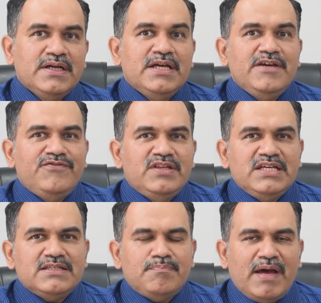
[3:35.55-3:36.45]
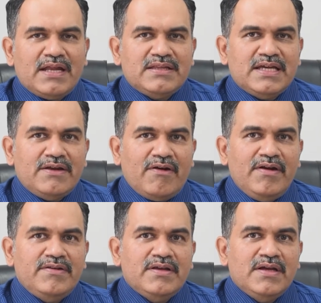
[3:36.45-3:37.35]
If these
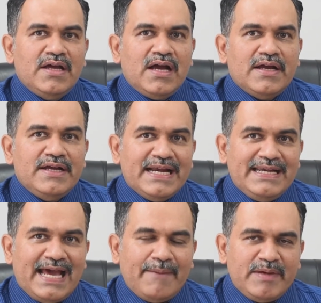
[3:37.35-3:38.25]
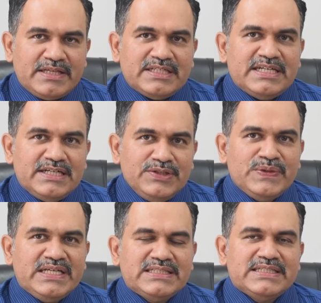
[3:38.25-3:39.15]
parathyroids get damaged
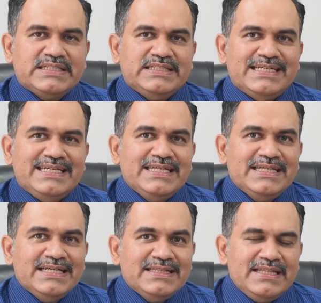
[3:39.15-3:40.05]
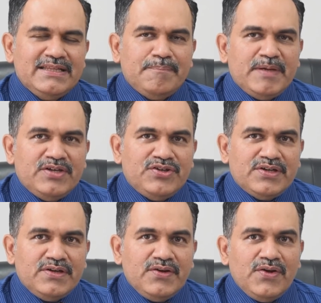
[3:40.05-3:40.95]
during surgery, then the
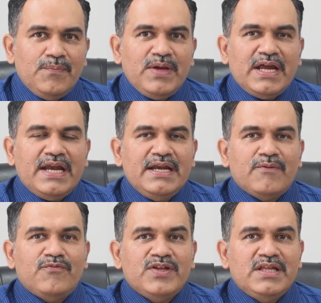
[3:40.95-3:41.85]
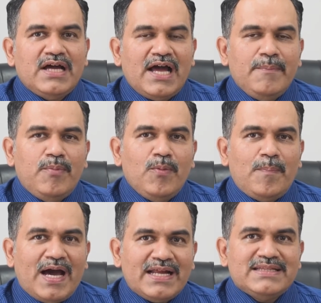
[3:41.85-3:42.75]
patient may end up with
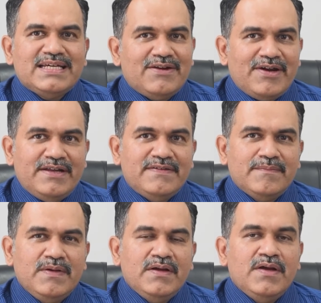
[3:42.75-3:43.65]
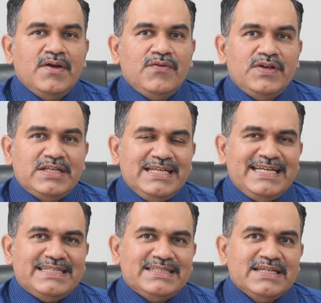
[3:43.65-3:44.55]
hypoparathyroidism, which
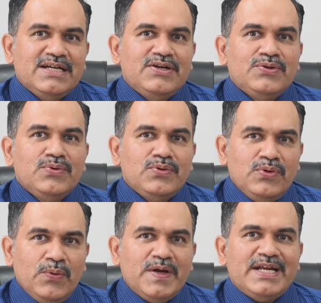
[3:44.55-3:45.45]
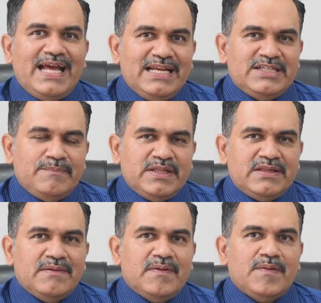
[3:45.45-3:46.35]
leads to lower calcium in
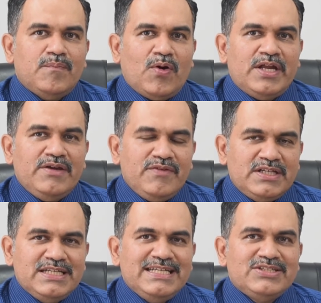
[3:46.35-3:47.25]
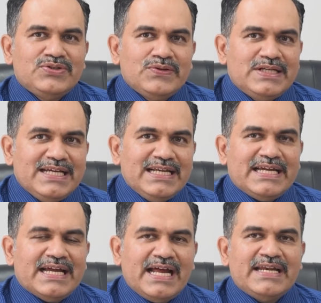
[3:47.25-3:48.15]
the body, which leads to
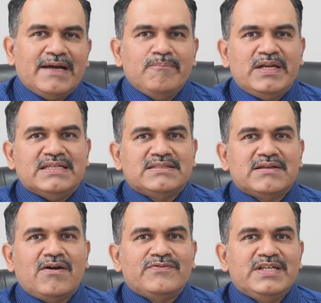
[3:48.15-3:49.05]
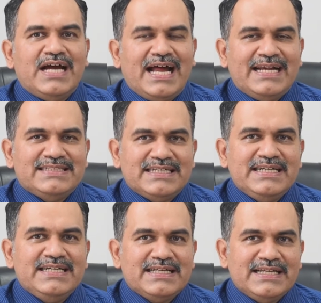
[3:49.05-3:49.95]
tingling and numbness of the hands
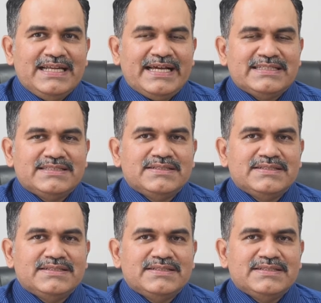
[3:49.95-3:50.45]
and legs.